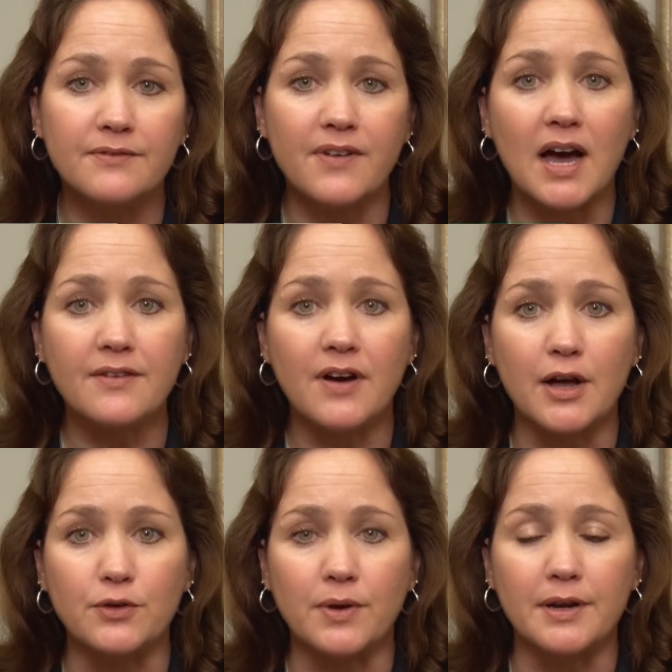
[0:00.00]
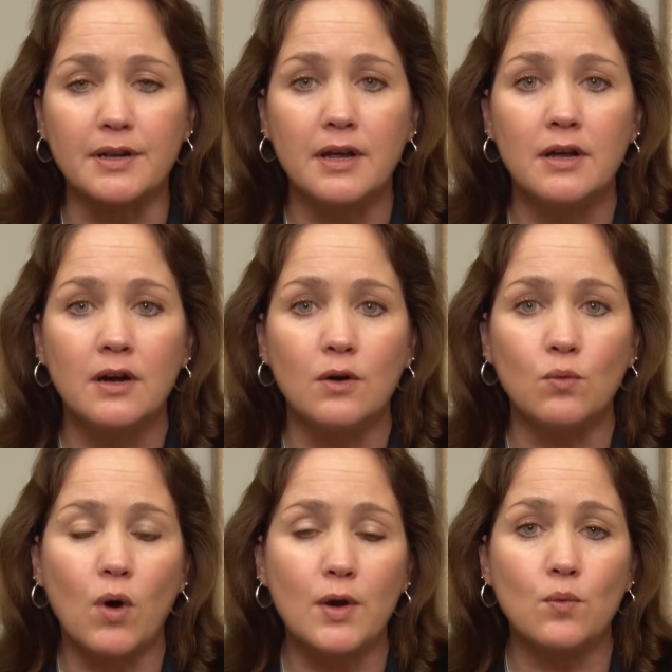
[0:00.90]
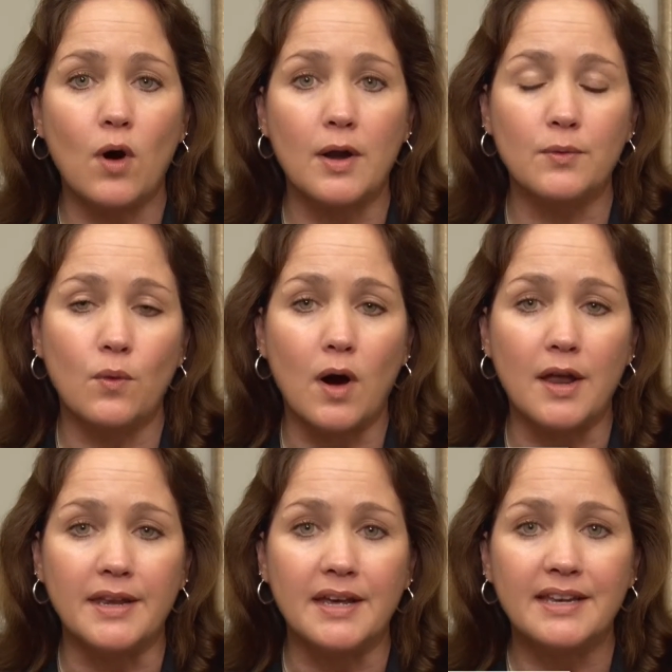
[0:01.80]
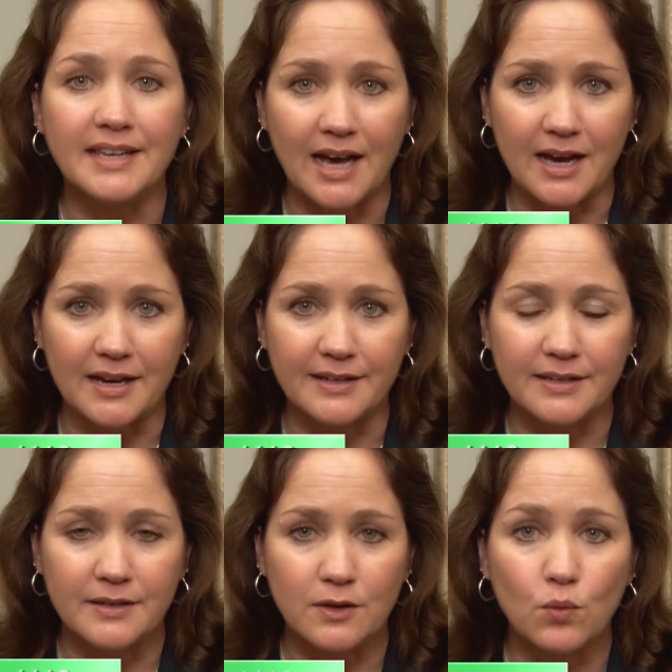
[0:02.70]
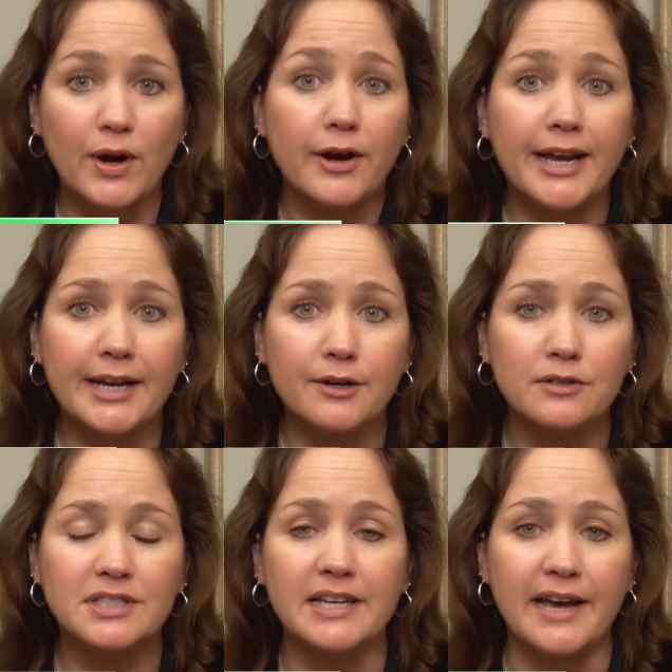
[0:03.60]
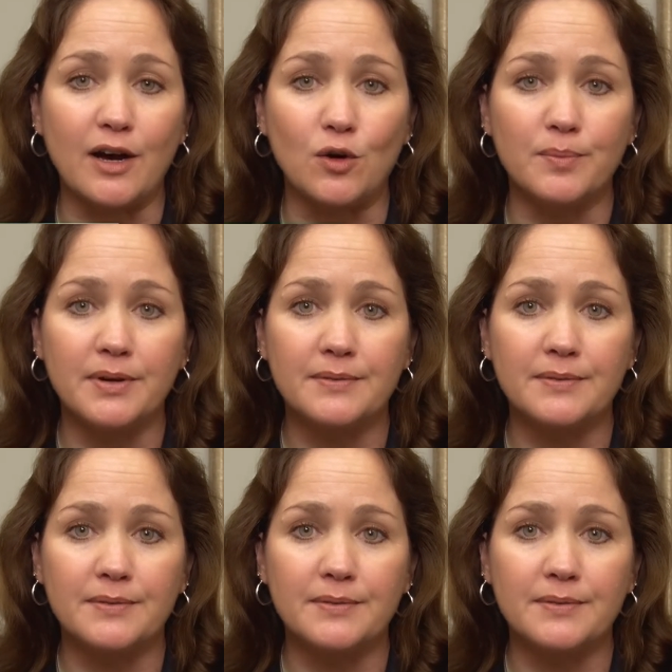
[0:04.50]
500 1119. We're here to help.